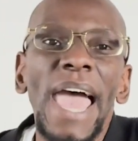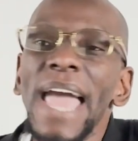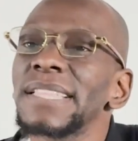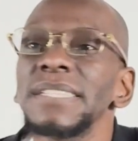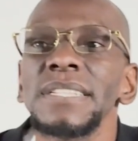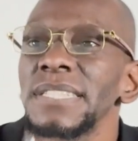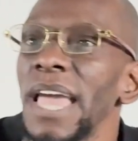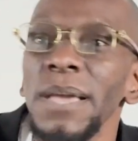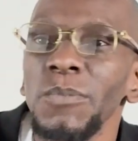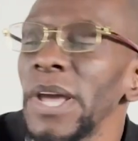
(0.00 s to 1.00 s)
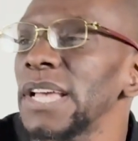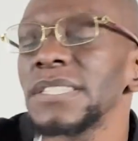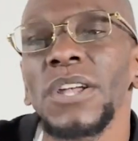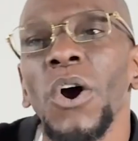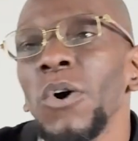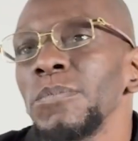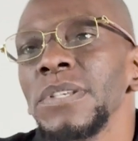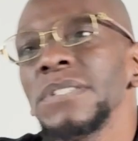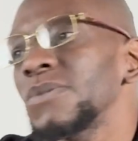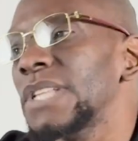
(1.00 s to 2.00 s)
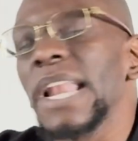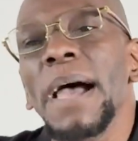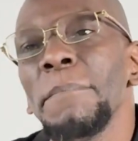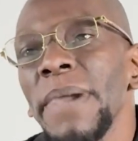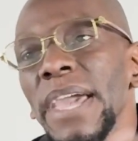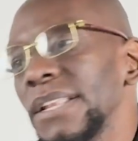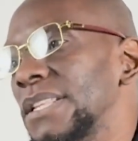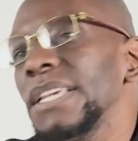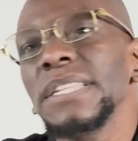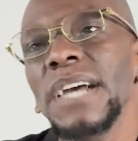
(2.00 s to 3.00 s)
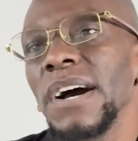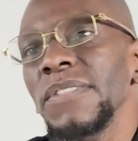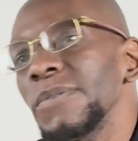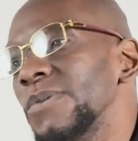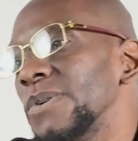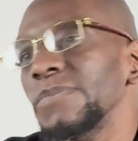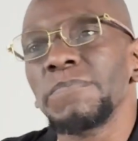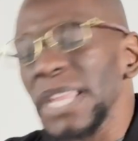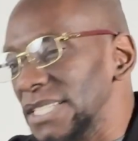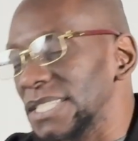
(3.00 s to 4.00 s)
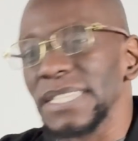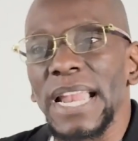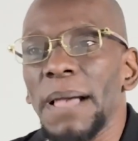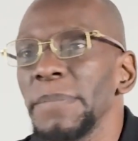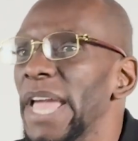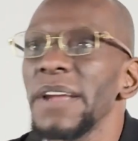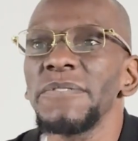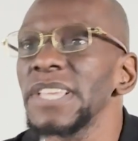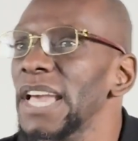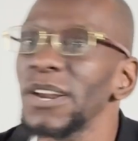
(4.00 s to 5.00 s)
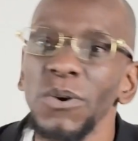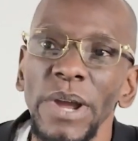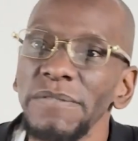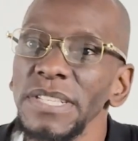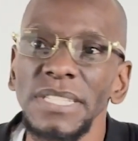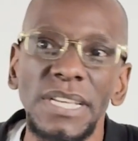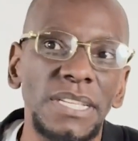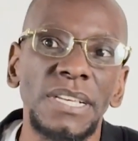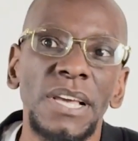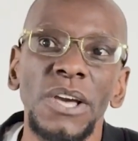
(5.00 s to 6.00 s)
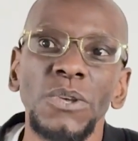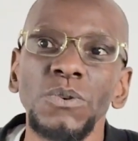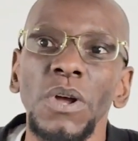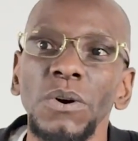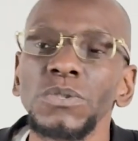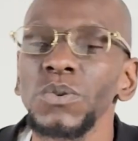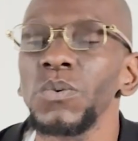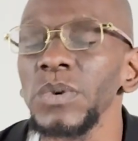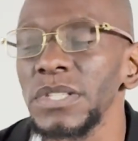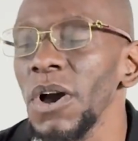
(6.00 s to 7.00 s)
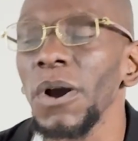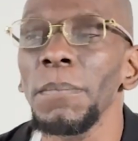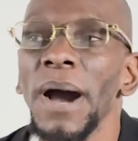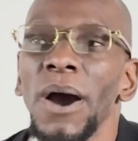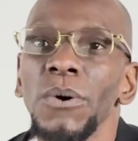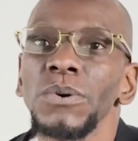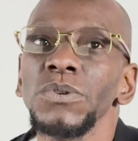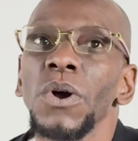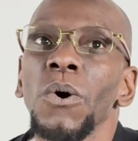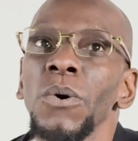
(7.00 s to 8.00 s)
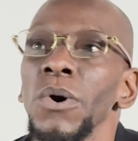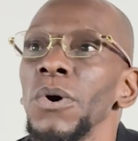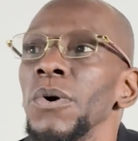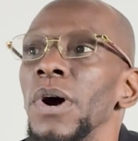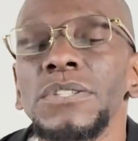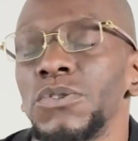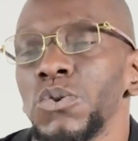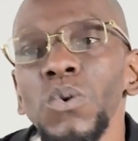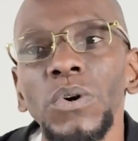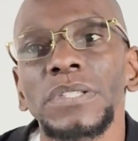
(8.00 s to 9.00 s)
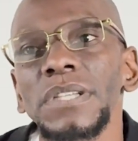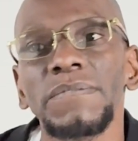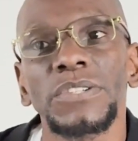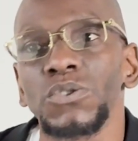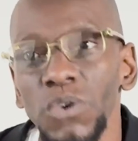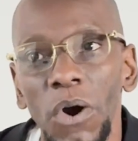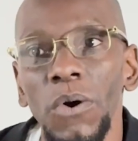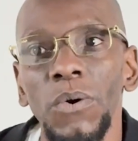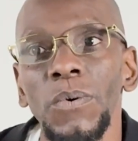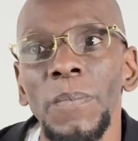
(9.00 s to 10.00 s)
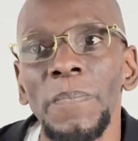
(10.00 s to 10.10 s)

acted the same way as the homies that I met in the other places that I've been, every ghetto, every city. So when we talk about, the tools of control,